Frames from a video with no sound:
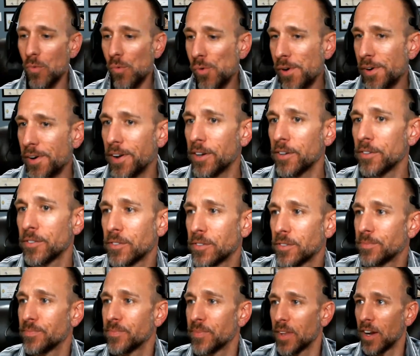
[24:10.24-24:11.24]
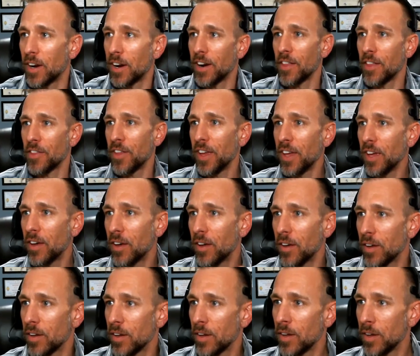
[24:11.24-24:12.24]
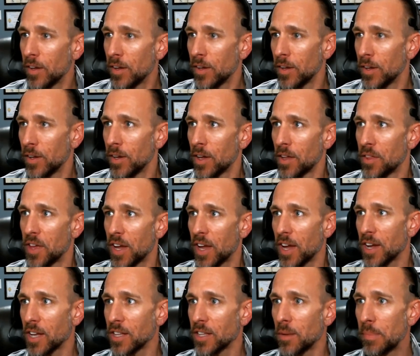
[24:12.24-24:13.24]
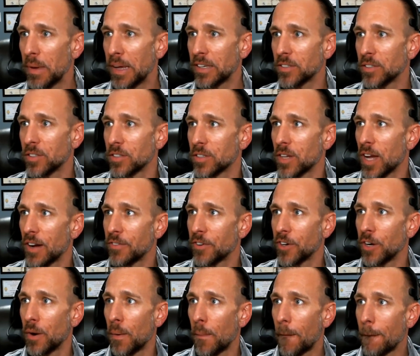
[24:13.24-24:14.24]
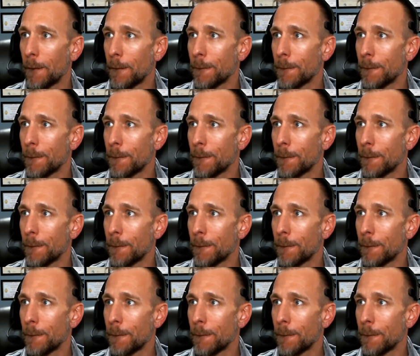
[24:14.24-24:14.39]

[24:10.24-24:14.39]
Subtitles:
What else? All right, I think I got the bases covered.